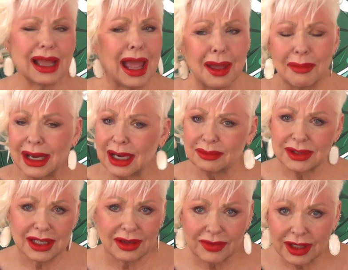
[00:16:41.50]
I mean, I'm
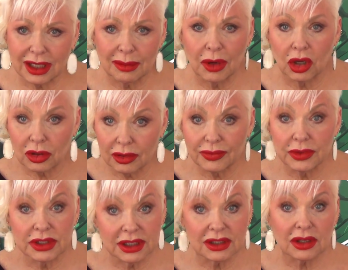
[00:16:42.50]
70. Come on,
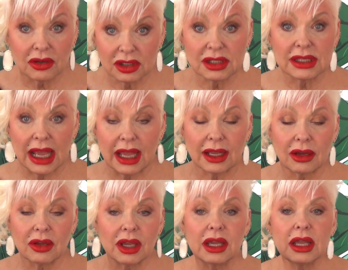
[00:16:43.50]
girlfriends, it's going to sag,
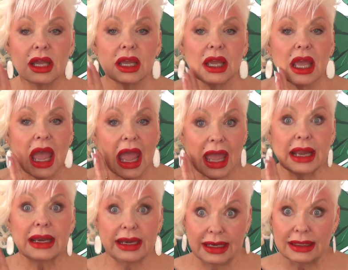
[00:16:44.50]
okay?
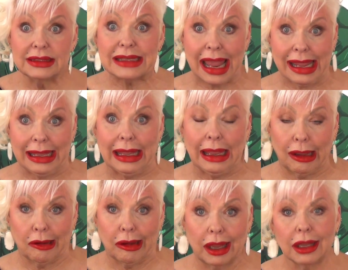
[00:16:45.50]
And it is sagging,
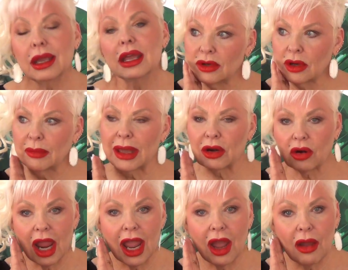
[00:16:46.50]
okay? No matter
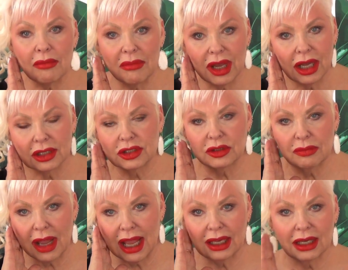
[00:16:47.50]
how much
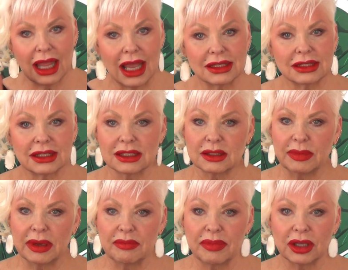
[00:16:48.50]
my elastin's
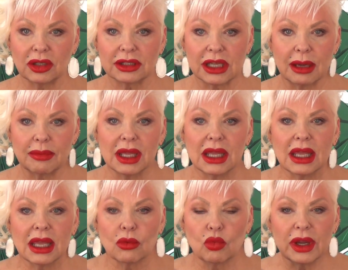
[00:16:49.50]
been built up,
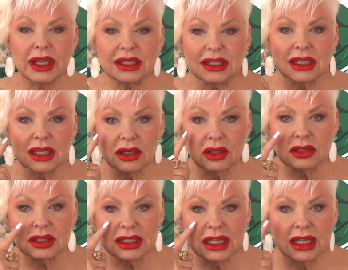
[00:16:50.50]
we still
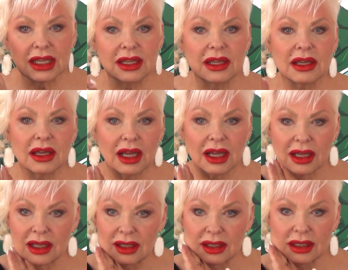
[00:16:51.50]
see
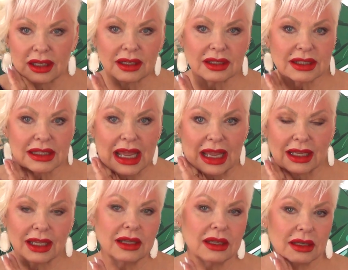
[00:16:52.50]
a little
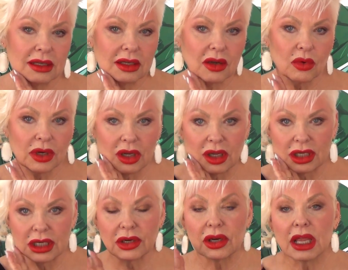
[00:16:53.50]
sagging going on
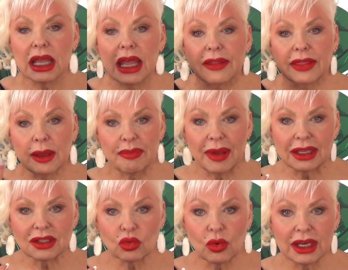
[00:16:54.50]
here. The
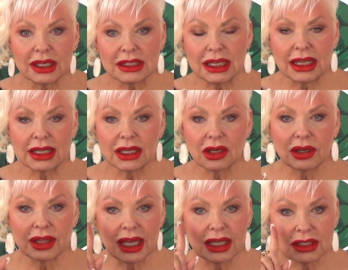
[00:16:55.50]
best way to take care
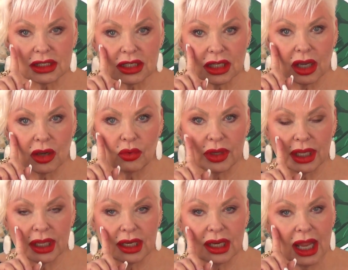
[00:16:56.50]
of that is to go
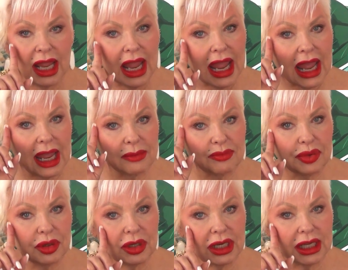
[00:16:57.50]
in and
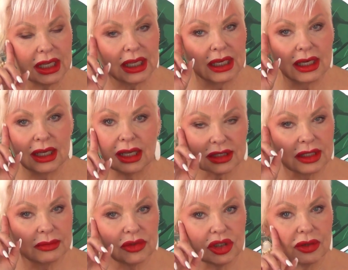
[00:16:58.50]
put in
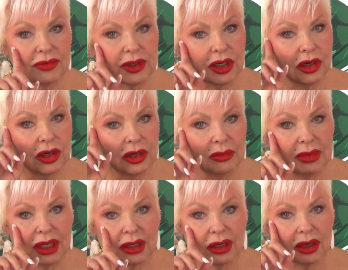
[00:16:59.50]
some Juvederm
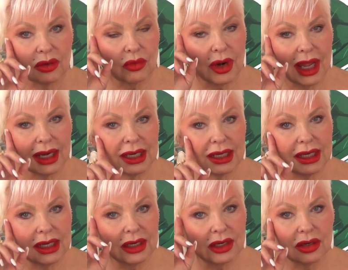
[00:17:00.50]
right in
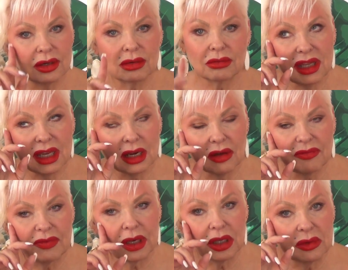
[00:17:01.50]
here, you know,
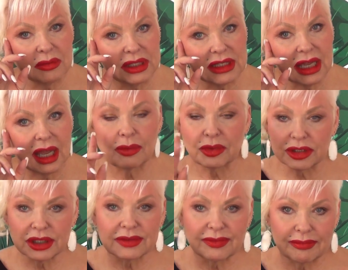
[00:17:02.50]
Voluma type,
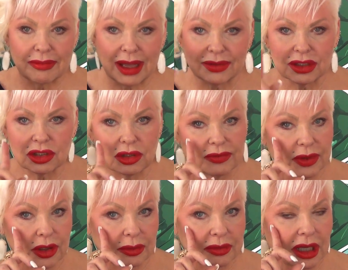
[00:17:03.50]
which is by the
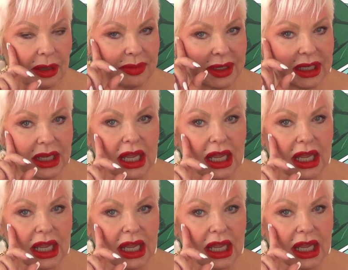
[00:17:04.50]
Juvederm company,